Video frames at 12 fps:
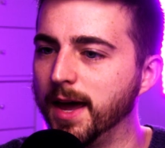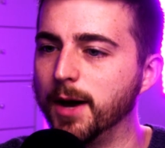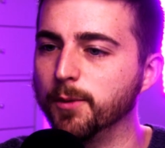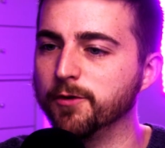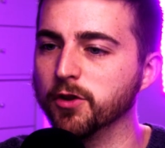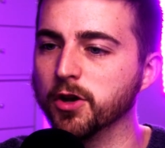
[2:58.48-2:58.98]

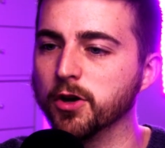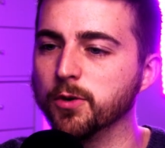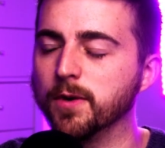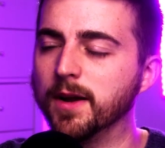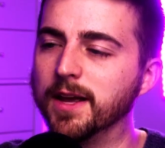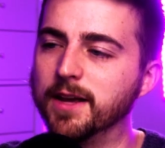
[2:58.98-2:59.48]
however though
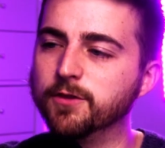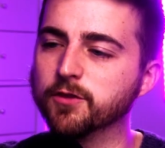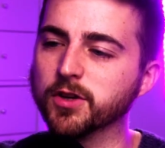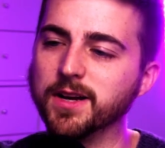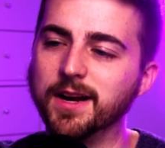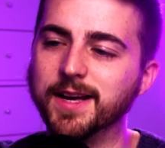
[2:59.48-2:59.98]
if you've
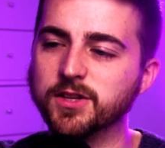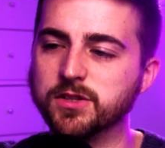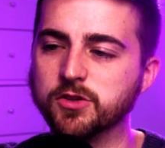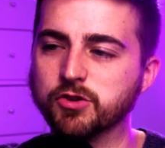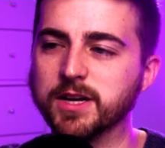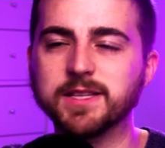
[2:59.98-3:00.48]
got a less
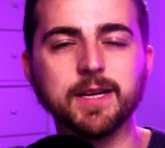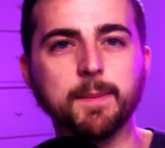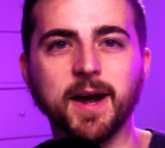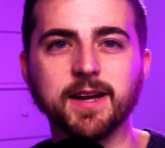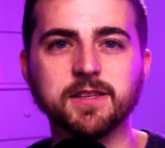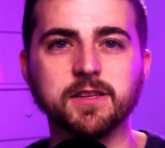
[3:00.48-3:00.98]
distracting
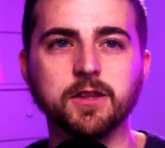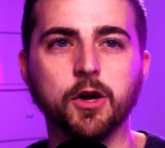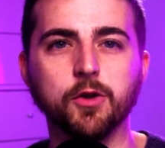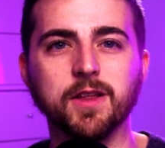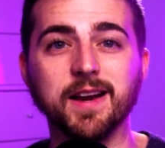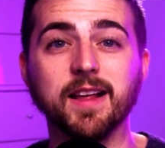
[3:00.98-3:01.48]
pattern though
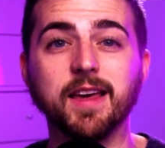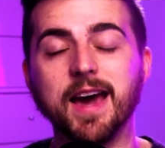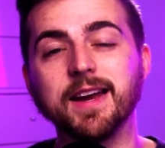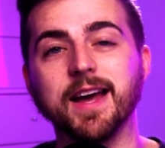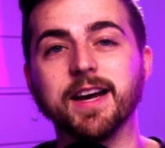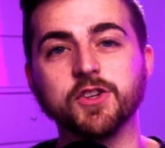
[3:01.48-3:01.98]
then it
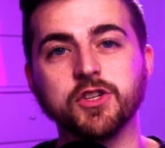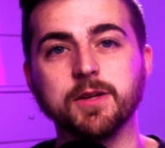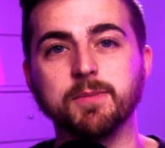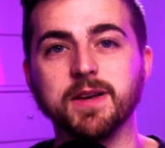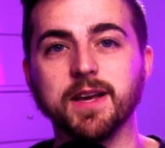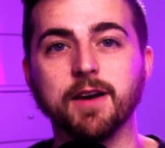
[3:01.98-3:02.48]
can actually
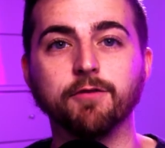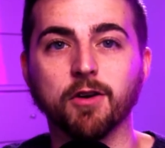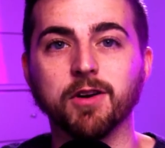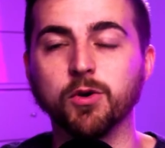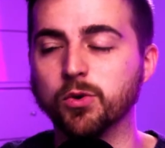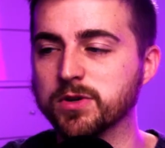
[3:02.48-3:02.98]
be a
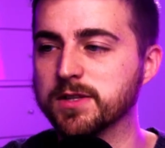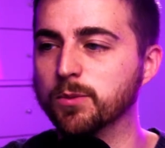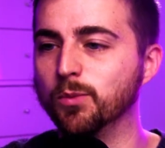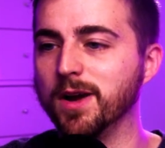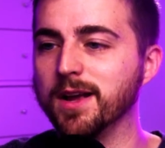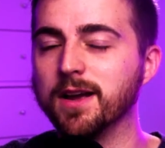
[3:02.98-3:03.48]
very awesome
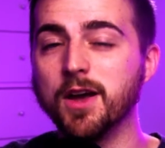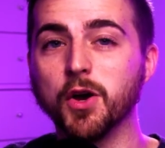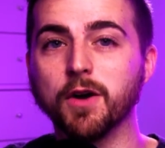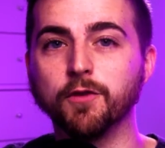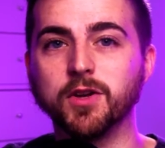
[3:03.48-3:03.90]
way of